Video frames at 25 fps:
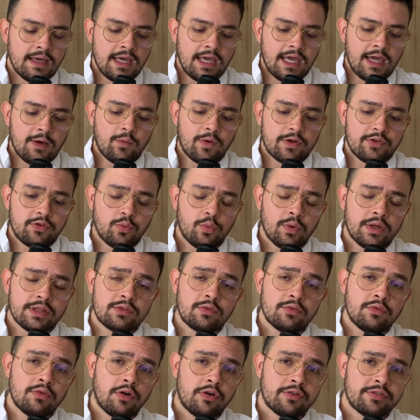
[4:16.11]
And what you want
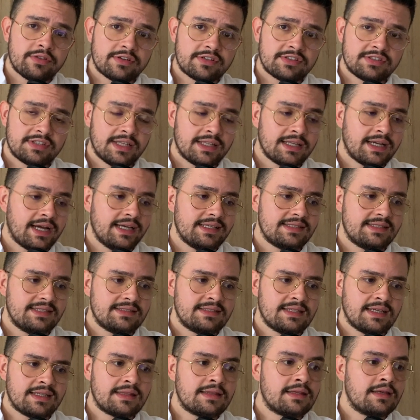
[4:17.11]
to understand, guys, is
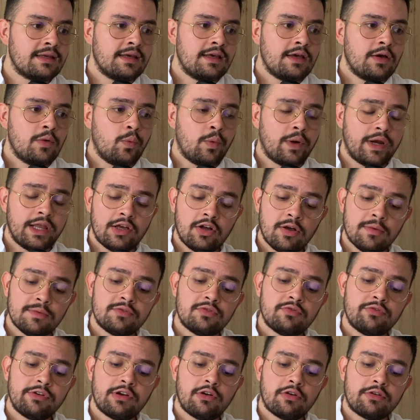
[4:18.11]
that when it comes
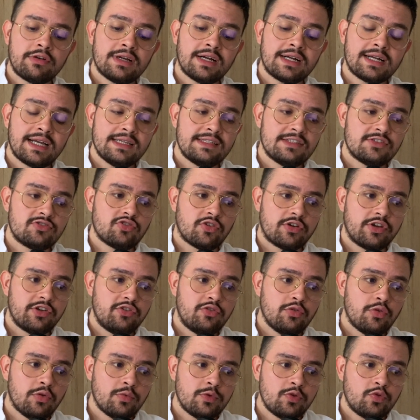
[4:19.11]
to recording a case study,
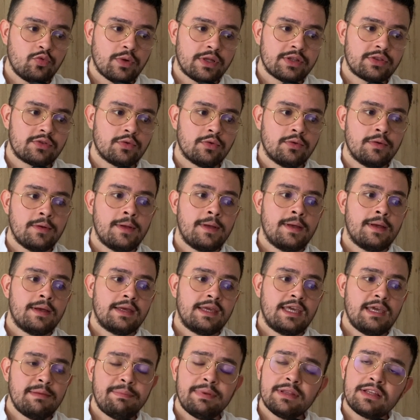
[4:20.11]
you always want to
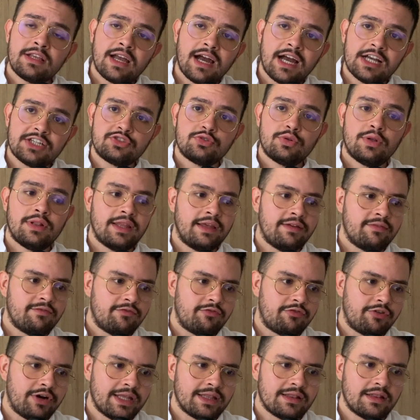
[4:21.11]
keep it casual and
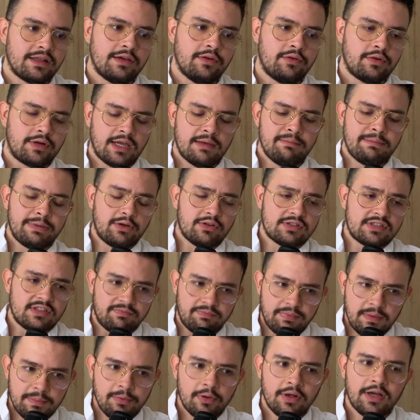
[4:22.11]
friendly, okay? Because if
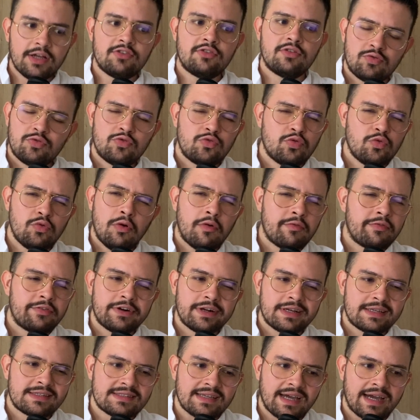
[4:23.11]
people get too
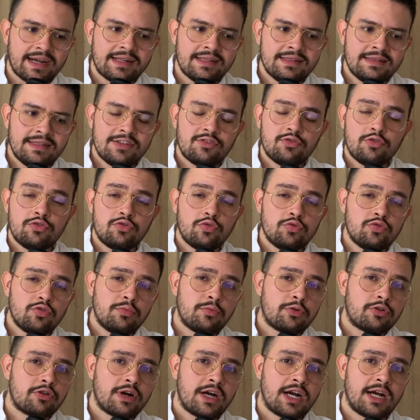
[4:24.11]
overexcited, it's going to do
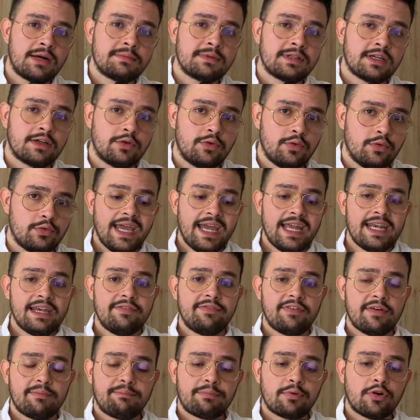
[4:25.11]
more harm than good. And
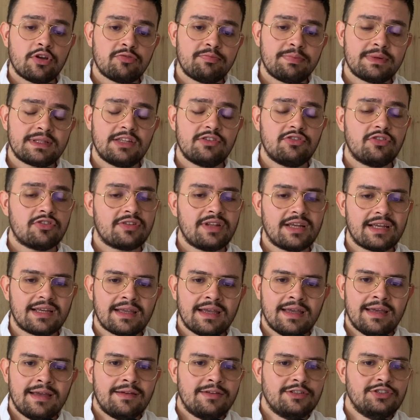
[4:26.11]
if a prospect is just like
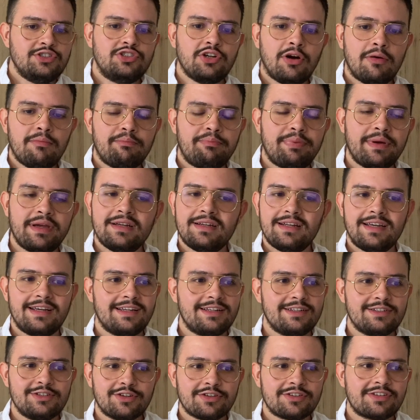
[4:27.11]
jumping
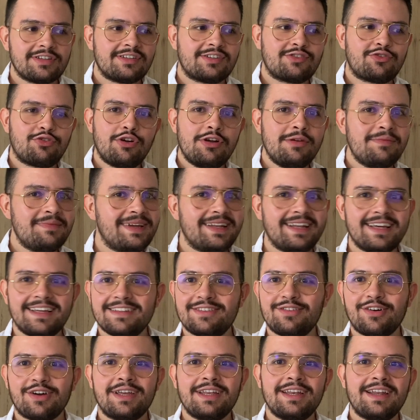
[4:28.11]
and just screaming and
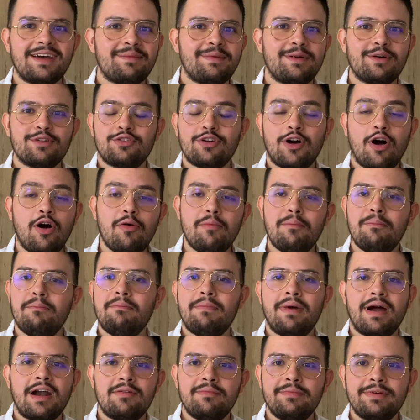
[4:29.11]
talking about how
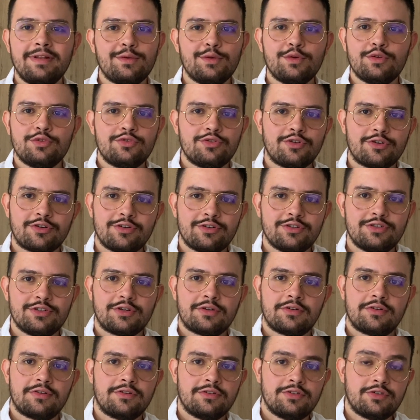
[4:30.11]
marvelous
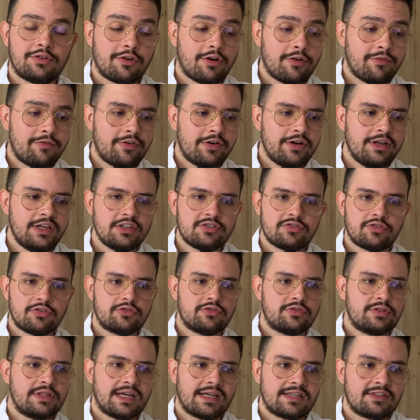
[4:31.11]
your offer is or
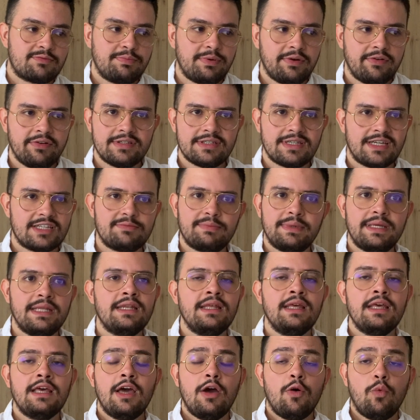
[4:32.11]
the experience has been,
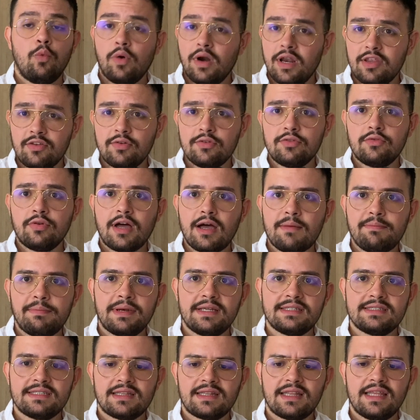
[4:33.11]
what is going to happen
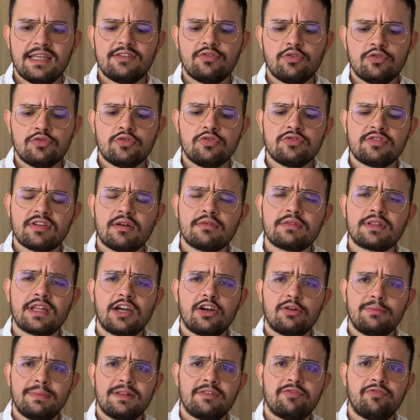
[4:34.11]
is that it's going to sound a
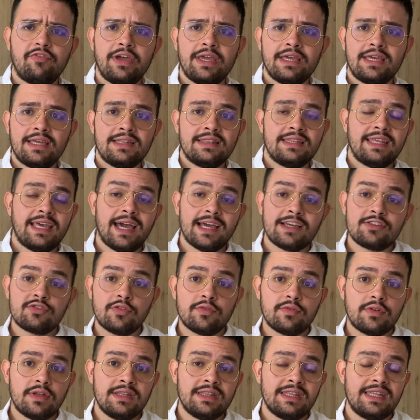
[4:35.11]
little bit fake in the
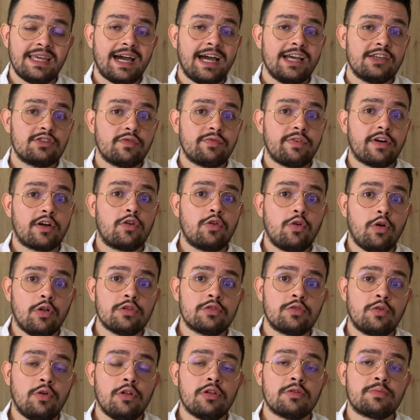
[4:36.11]
eyes of a
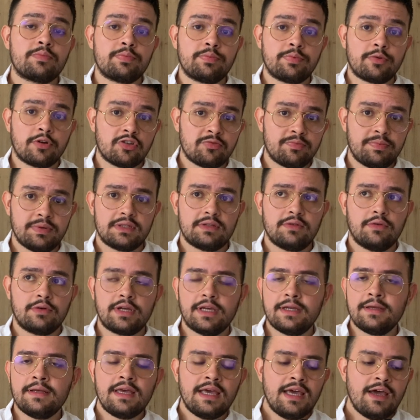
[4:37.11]
cold call prospect,
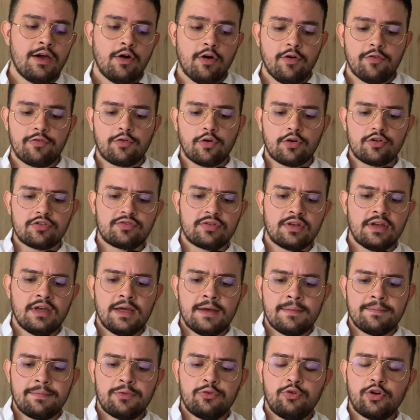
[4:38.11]
okay? Of course,
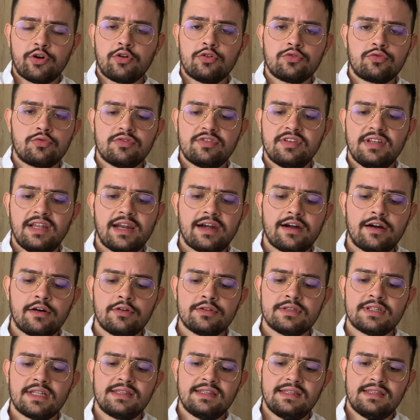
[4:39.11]
you're going to see later
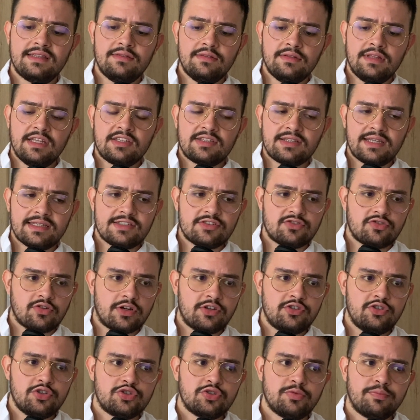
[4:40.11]
on that these case
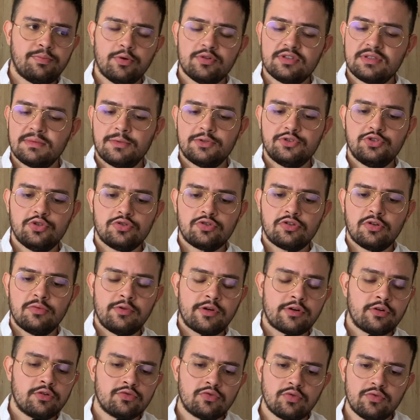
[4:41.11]
studies, you should post them on YouTube,
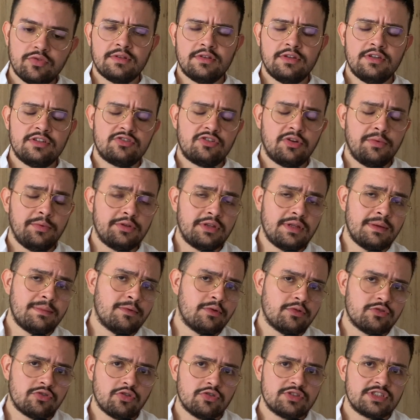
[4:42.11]
you're going to distribute them
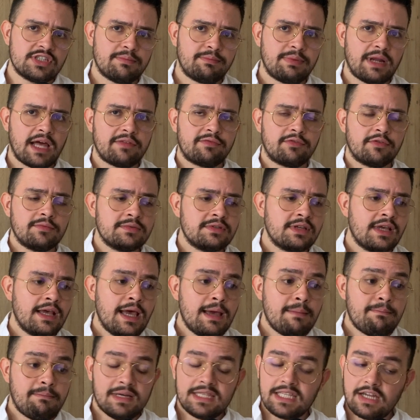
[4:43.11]
on social platforms.
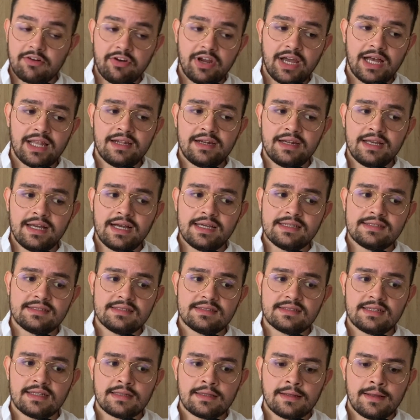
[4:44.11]
But the reality, guys,
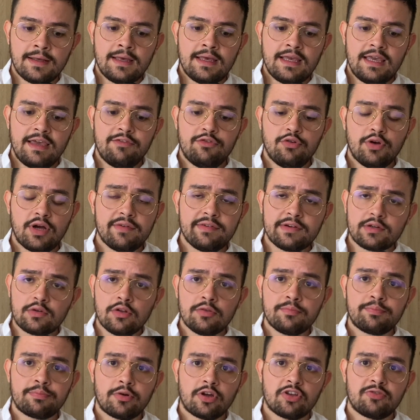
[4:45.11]
is that if you have a
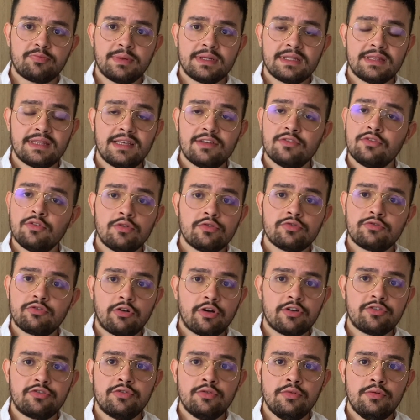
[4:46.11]
cold prospect, they don't
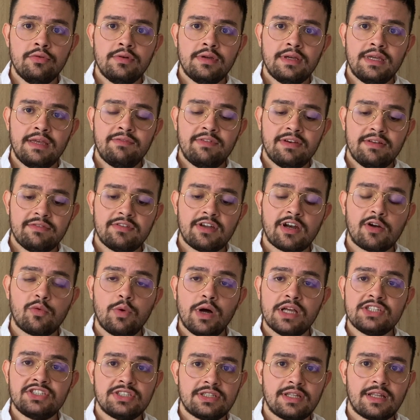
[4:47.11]
trust you, even if they're
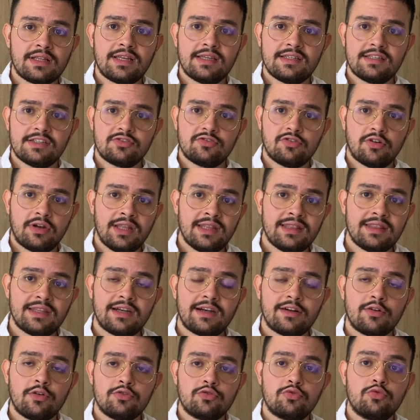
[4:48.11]
watching that case study, and
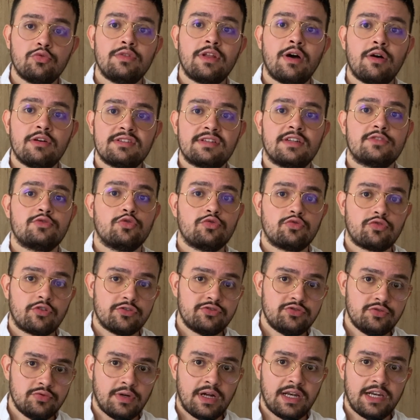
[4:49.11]
they're going to now start to trust
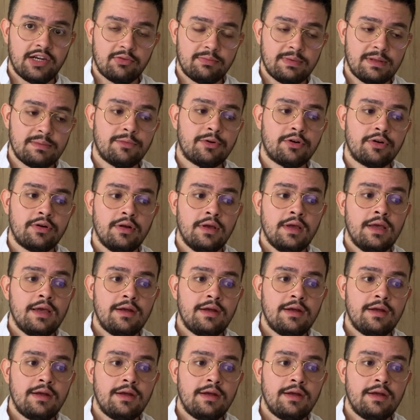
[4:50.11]
you a little bit more.